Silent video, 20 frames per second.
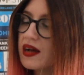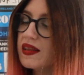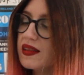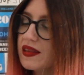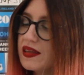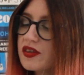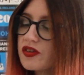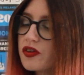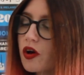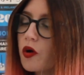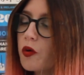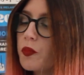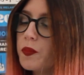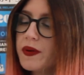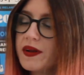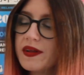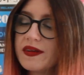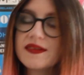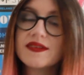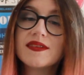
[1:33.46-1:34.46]
This
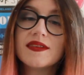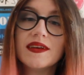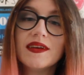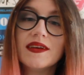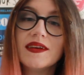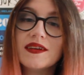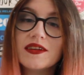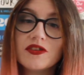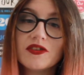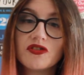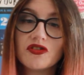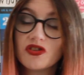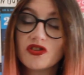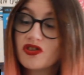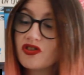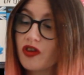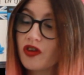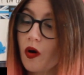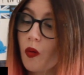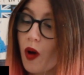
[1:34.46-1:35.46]
opening scene is
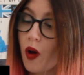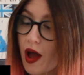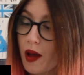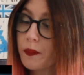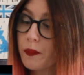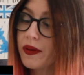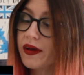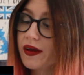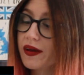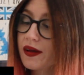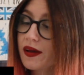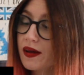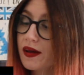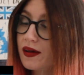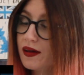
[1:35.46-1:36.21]
just so epic,